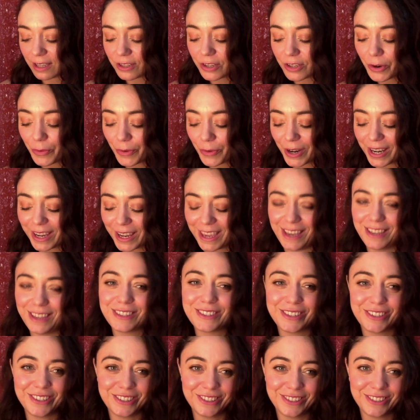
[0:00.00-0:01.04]
Don't worry,
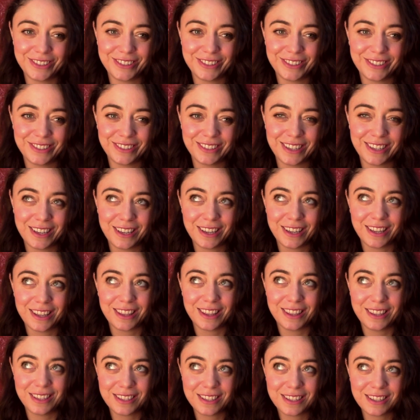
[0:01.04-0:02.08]
Cancer.
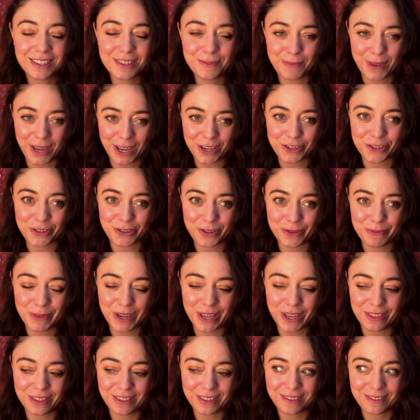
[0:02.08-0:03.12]
This is a magical
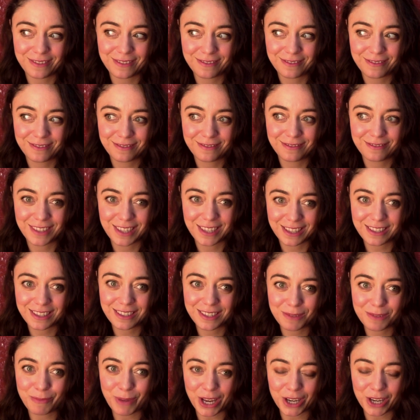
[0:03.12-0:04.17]
month this
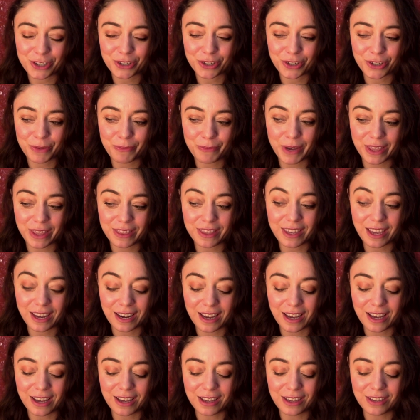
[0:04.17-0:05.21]
is a magical month.
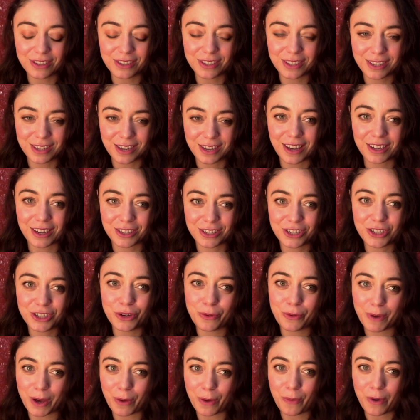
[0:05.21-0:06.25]
And I'll talk to
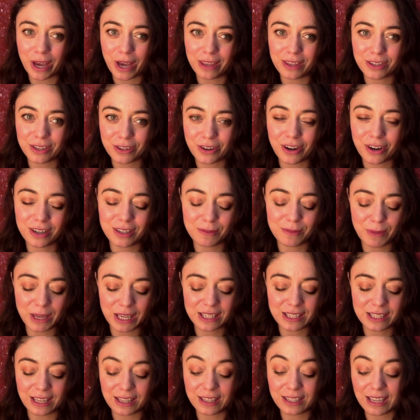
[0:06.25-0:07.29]
you about why these cards
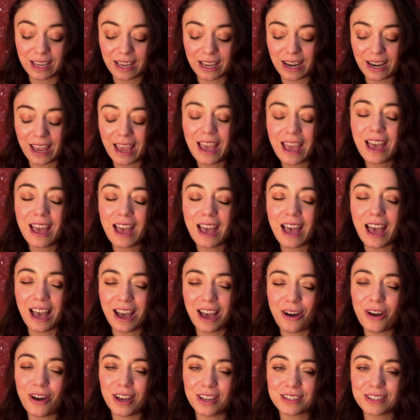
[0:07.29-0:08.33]
make sense and
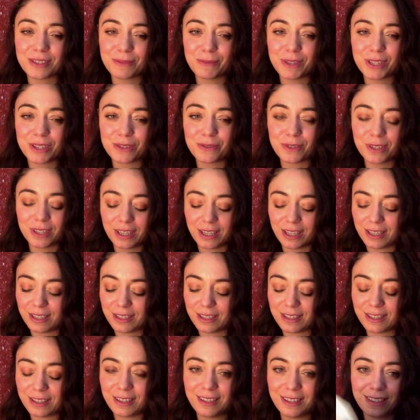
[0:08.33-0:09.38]
how awesome this really
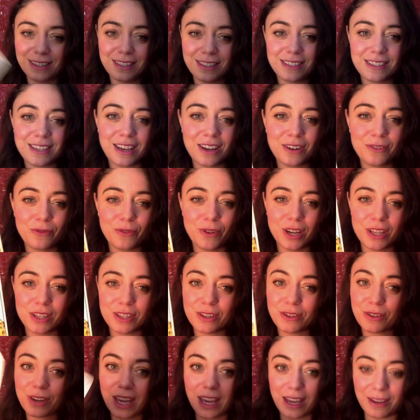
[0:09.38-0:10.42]
is. Ten of
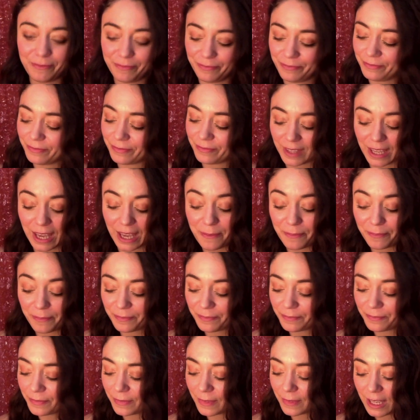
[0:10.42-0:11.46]
Wands. Okay. Yep.
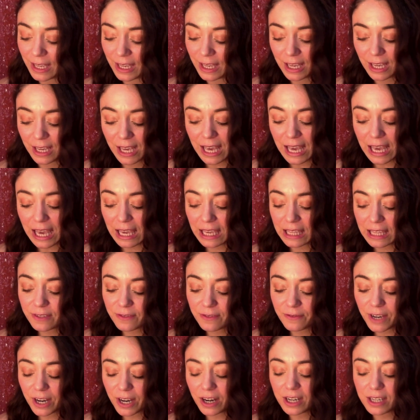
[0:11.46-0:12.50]

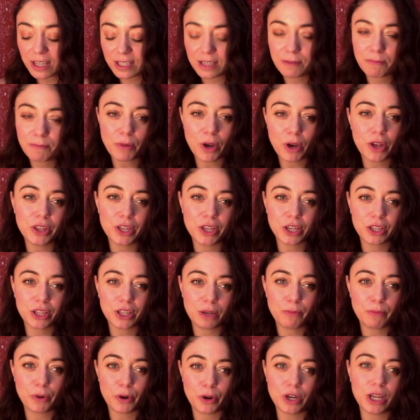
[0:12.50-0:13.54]
It's very
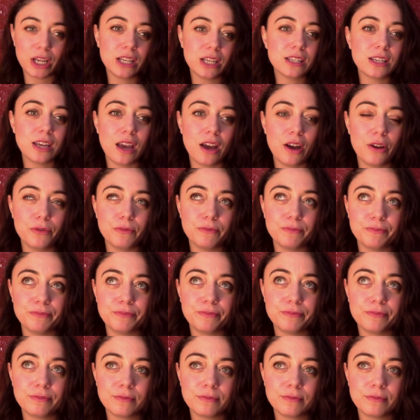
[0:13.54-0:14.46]
symbolically burning down